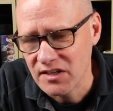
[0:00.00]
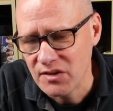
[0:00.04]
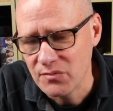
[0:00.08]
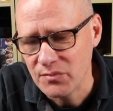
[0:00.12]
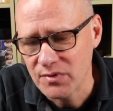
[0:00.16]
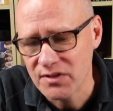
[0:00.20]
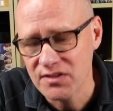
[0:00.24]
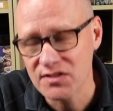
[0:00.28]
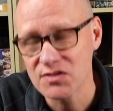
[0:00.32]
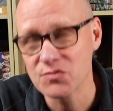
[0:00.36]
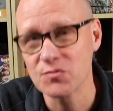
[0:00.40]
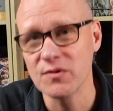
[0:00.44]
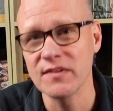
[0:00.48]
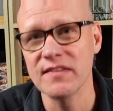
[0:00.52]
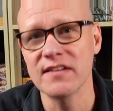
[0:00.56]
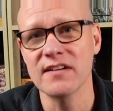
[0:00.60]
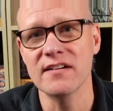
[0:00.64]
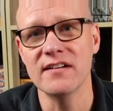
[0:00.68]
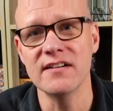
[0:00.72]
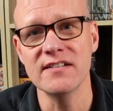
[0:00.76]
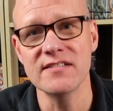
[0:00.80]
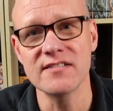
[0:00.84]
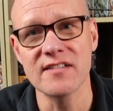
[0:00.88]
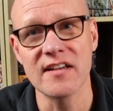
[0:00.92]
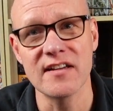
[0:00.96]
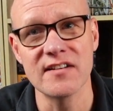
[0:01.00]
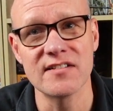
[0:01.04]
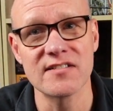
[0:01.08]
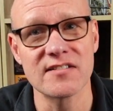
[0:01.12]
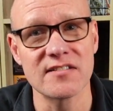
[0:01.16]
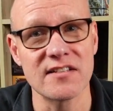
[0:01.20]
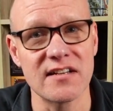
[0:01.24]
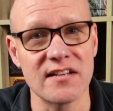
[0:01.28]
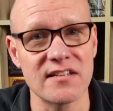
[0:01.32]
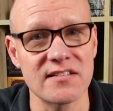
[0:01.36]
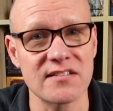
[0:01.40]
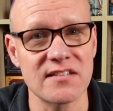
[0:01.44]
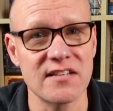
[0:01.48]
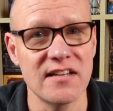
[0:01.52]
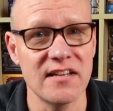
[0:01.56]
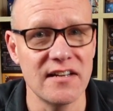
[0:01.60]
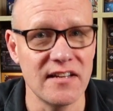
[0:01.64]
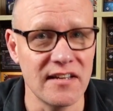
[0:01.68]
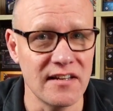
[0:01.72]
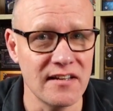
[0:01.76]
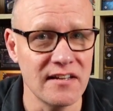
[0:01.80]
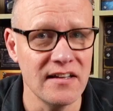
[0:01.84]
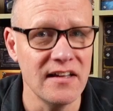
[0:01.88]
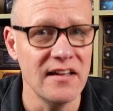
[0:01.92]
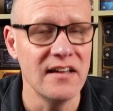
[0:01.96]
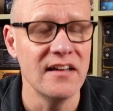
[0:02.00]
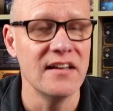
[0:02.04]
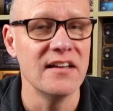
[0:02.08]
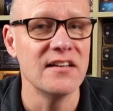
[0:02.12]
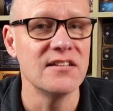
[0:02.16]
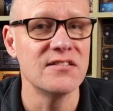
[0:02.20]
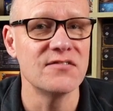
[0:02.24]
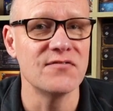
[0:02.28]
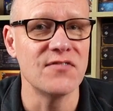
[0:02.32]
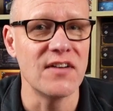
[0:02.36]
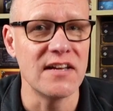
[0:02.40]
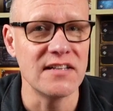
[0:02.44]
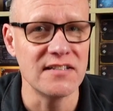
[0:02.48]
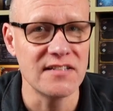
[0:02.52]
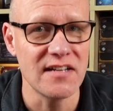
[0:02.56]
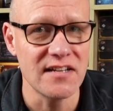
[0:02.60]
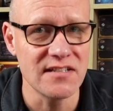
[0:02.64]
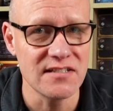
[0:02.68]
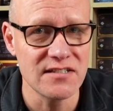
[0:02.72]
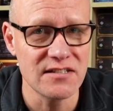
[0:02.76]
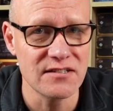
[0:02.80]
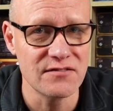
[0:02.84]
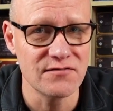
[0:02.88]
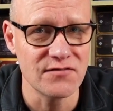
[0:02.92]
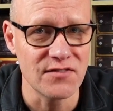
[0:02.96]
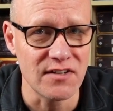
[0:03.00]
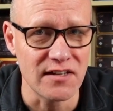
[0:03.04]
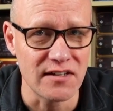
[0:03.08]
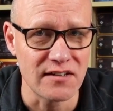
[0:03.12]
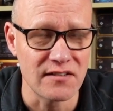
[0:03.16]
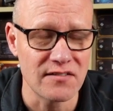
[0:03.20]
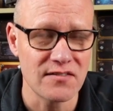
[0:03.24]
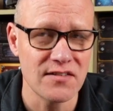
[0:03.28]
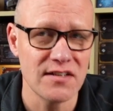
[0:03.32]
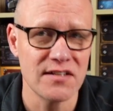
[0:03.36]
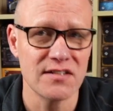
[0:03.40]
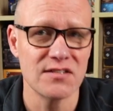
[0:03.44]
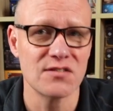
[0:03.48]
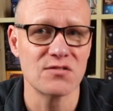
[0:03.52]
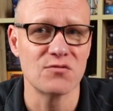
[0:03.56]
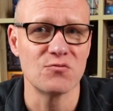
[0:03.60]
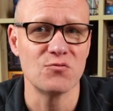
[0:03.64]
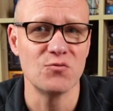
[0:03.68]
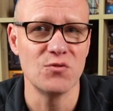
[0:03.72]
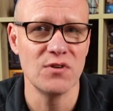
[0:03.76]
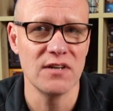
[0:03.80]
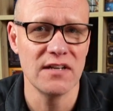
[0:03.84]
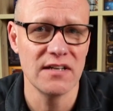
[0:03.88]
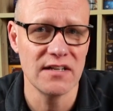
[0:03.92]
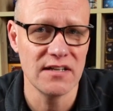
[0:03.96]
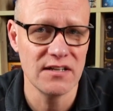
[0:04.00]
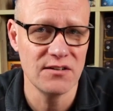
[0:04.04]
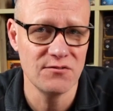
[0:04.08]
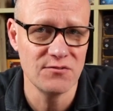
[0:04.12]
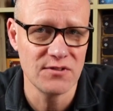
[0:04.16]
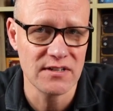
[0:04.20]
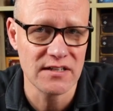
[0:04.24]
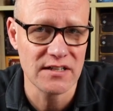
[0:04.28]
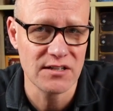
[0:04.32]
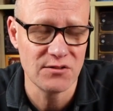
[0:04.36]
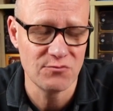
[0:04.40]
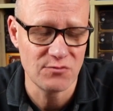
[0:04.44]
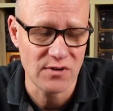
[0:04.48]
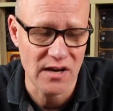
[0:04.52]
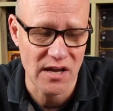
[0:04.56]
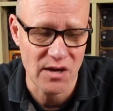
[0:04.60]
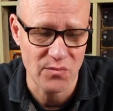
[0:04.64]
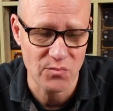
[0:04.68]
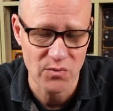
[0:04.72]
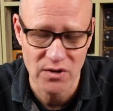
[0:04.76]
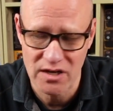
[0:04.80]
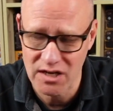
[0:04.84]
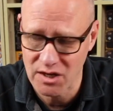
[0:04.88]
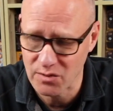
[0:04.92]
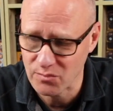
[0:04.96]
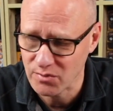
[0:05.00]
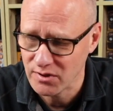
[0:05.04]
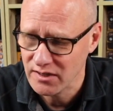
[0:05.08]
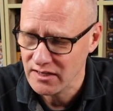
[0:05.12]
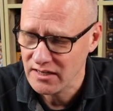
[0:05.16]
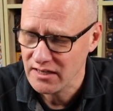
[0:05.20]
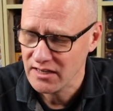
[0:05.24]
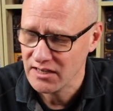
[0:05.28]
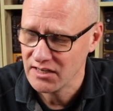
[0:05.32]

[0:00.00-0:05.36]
Because when the Ice Age starts hitting, it's fantastic fun. Things really, really ramp up.